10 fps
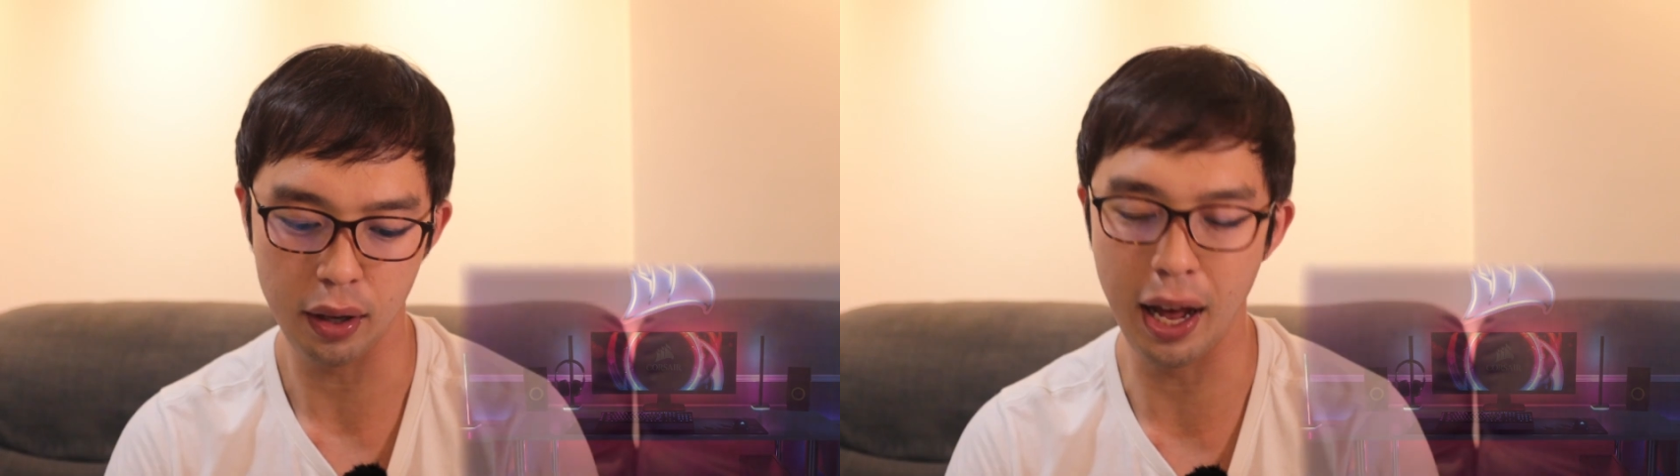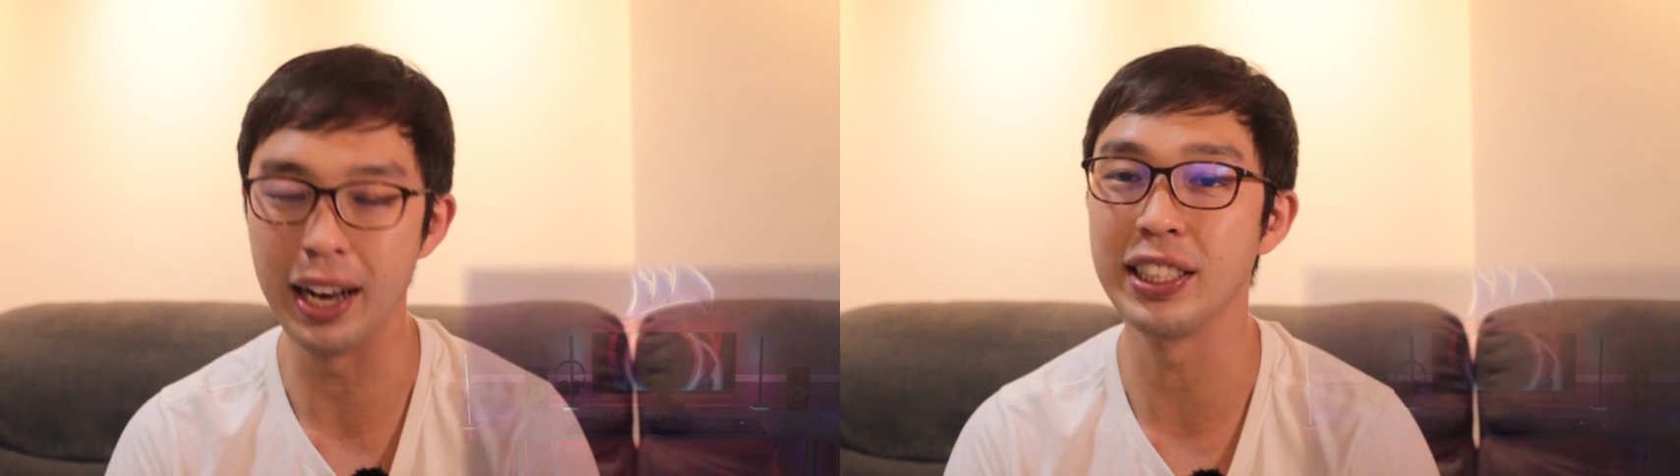
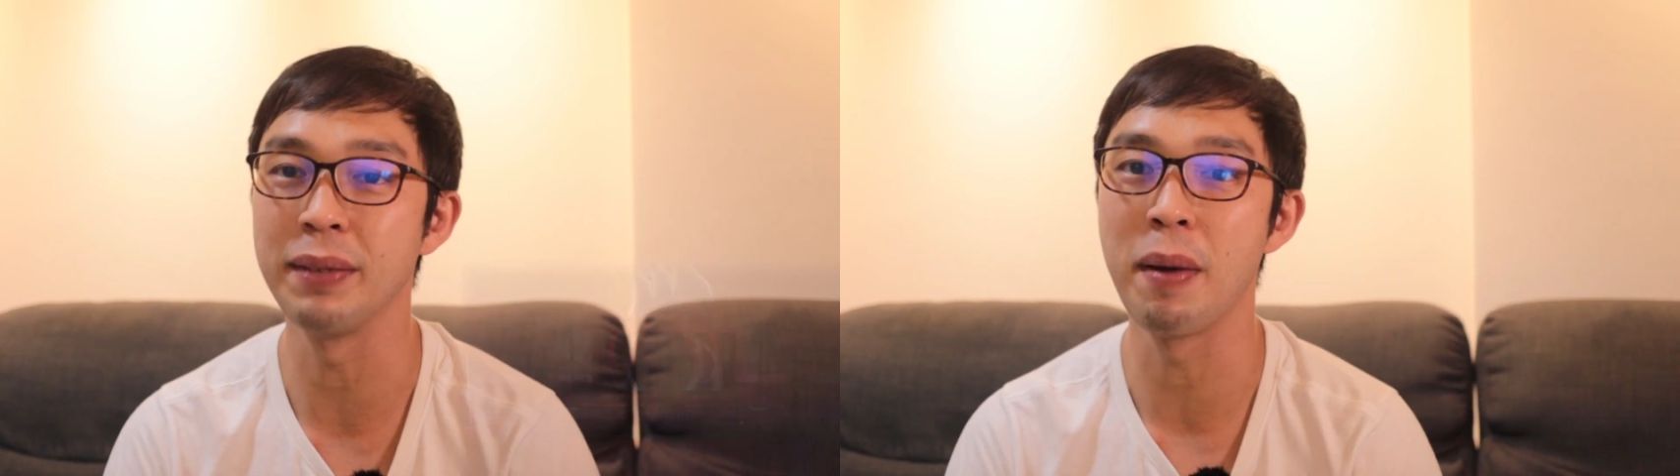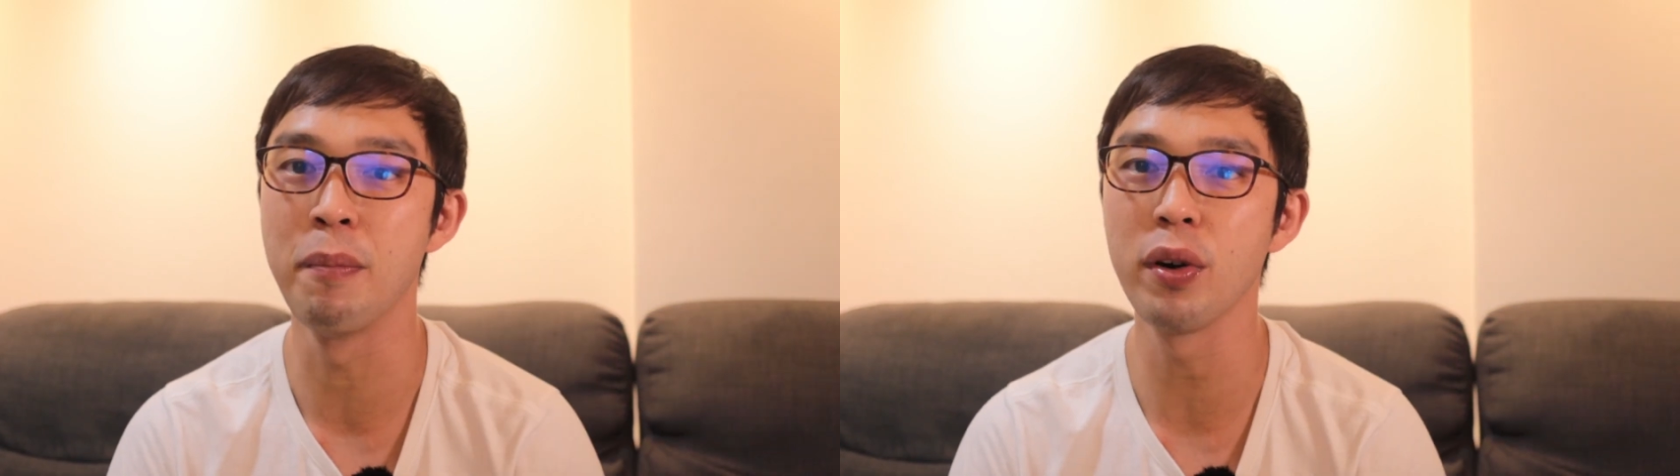At least
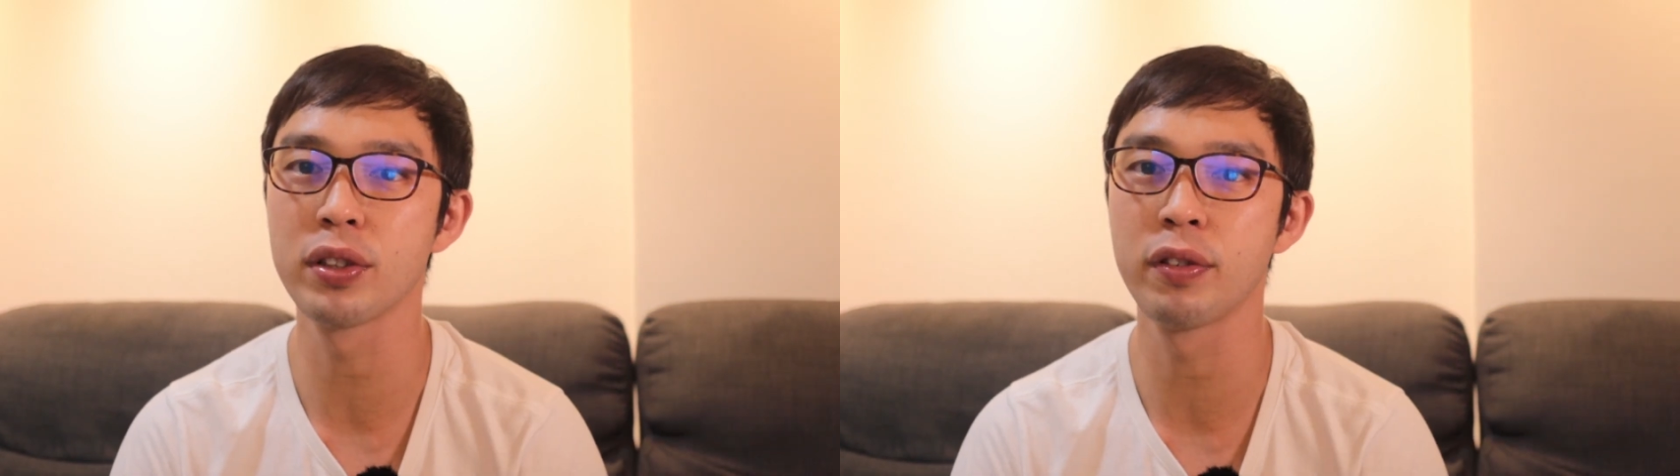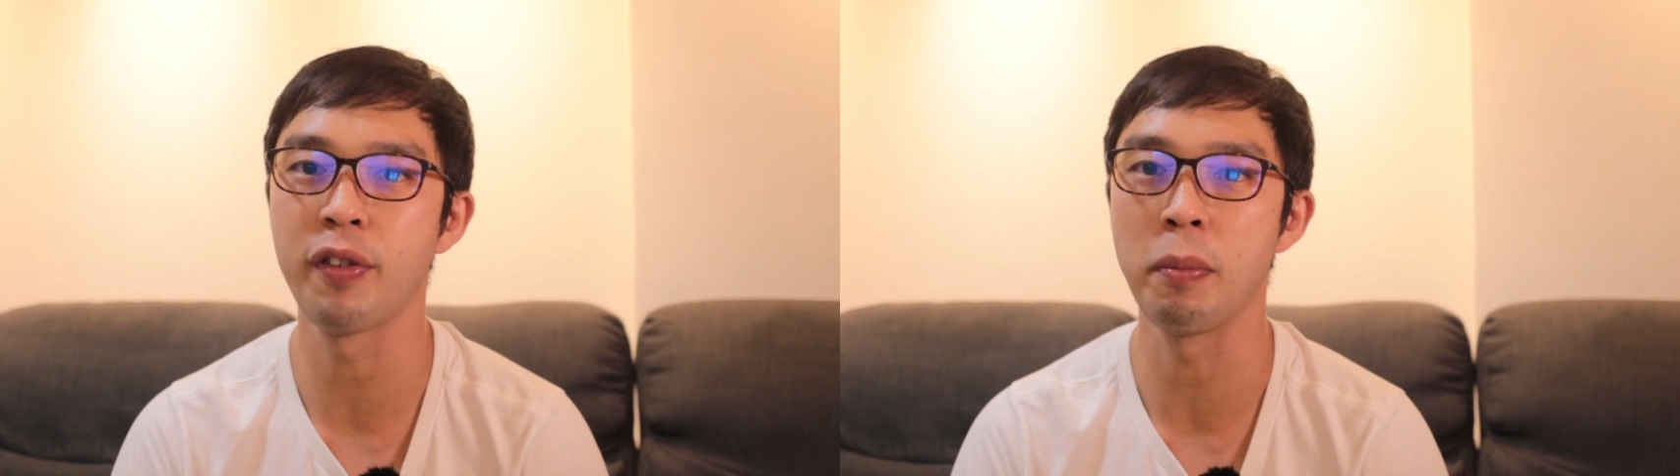in my
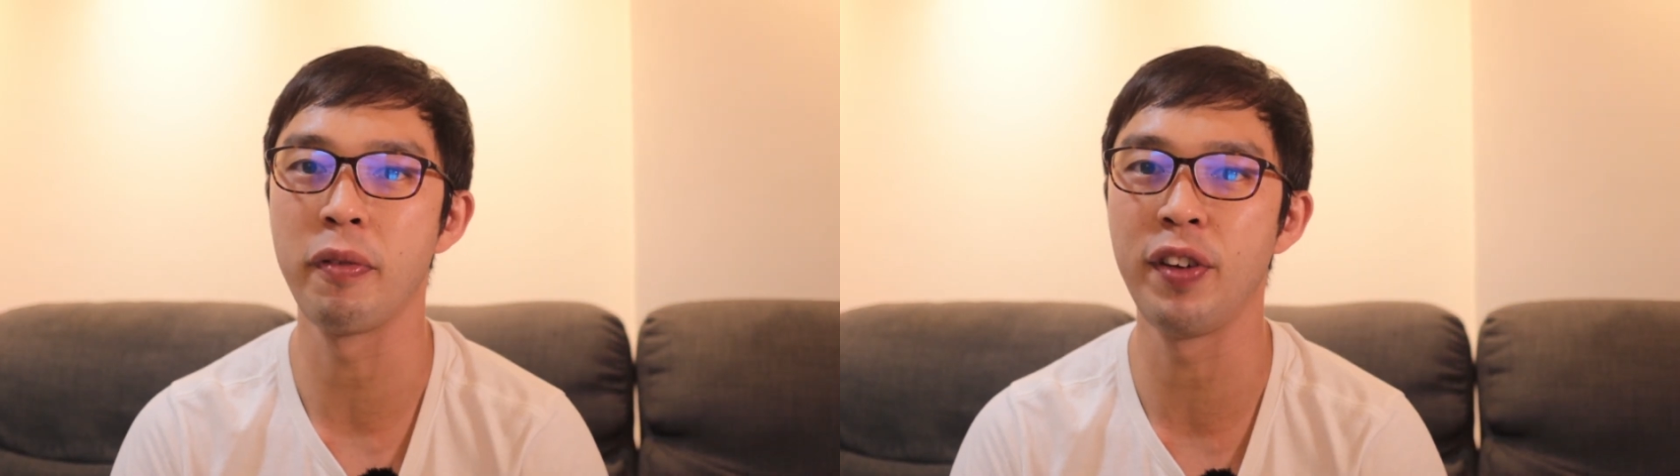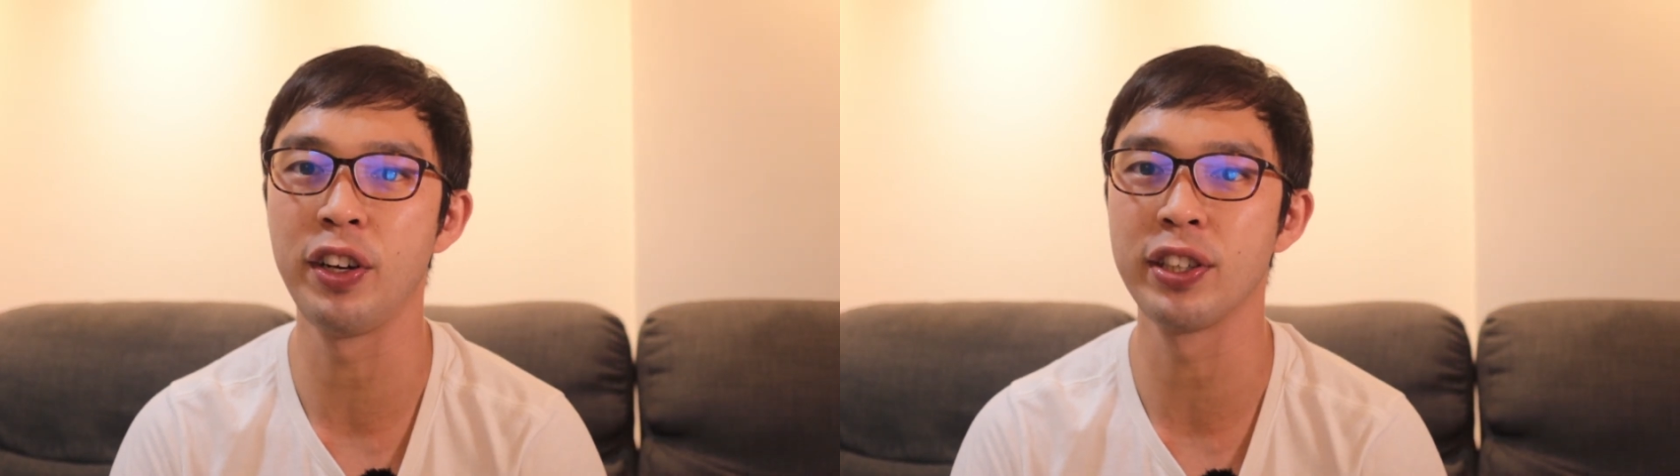books, from the
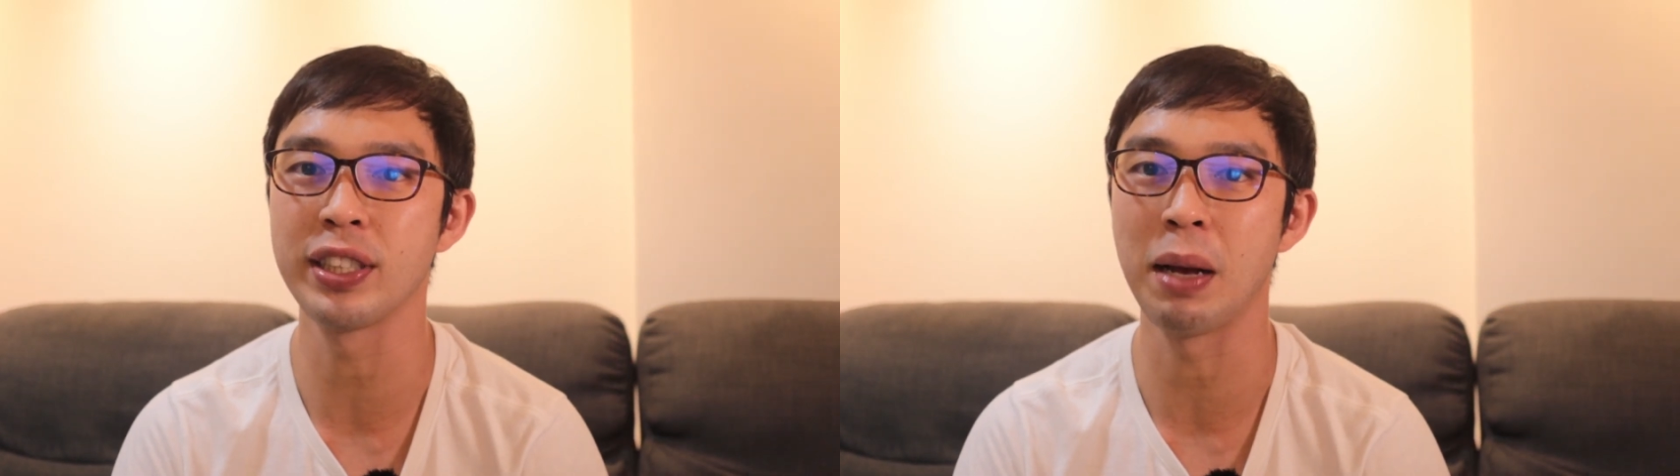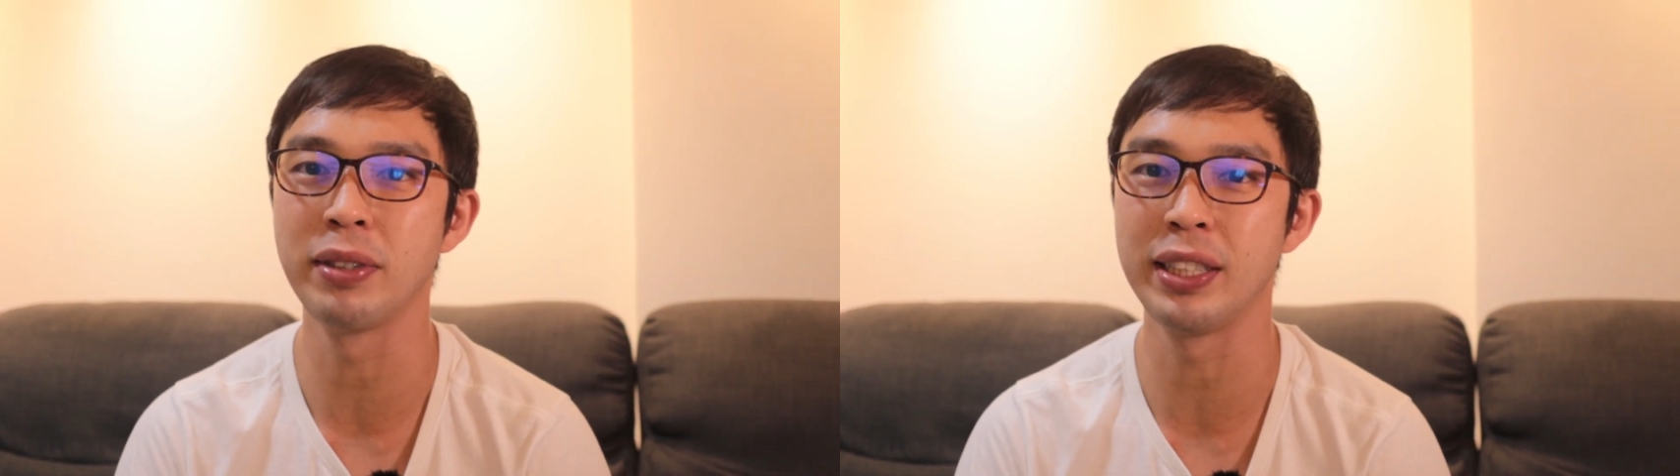
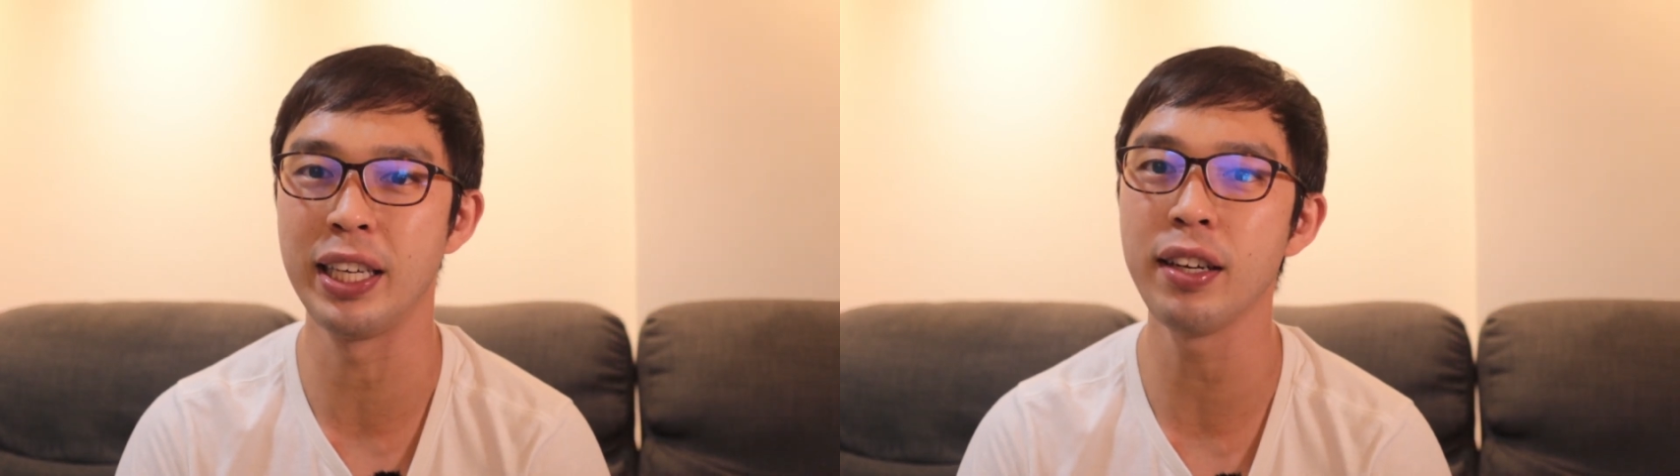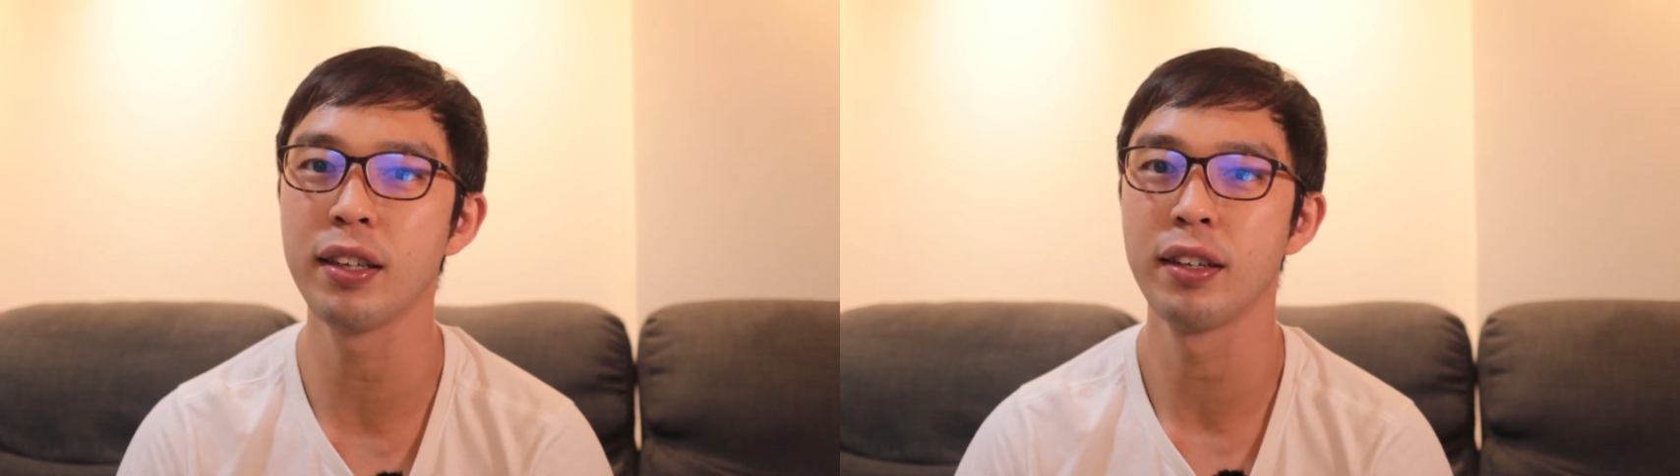features I'm
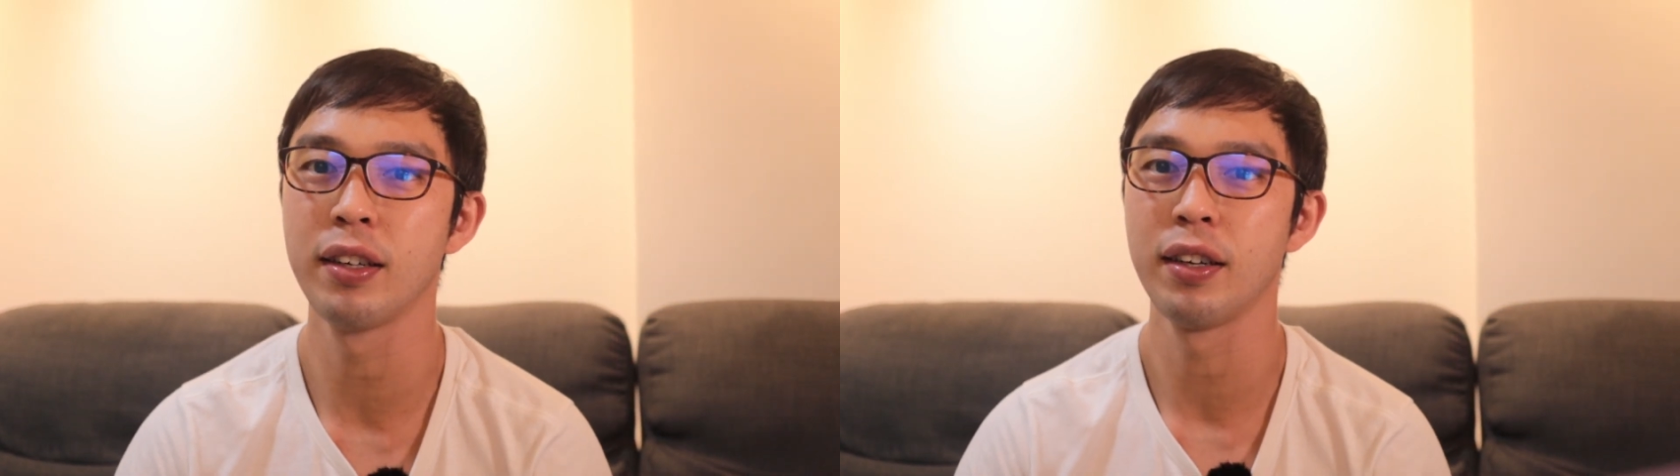seeing,